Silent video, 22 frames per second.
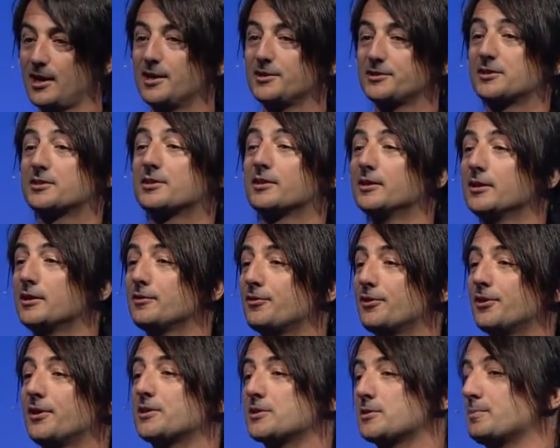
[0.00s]
to
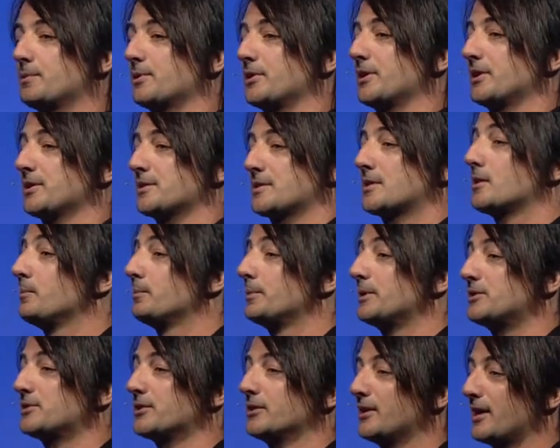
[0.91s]
deliver an experience that will
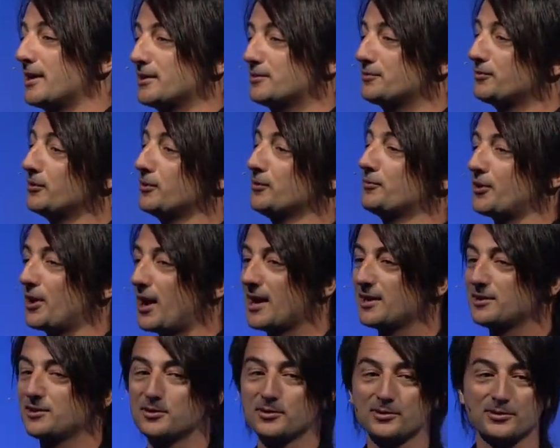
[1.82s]
be delightful for
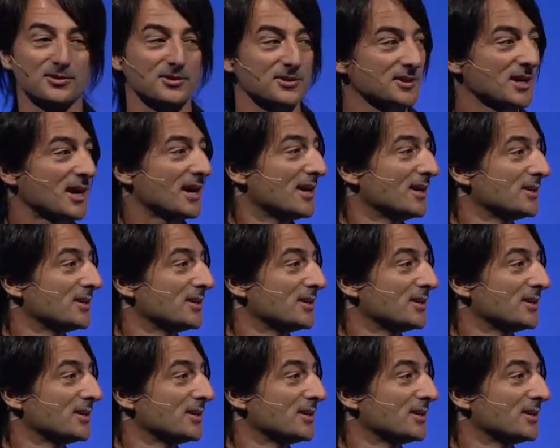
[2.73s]
end users.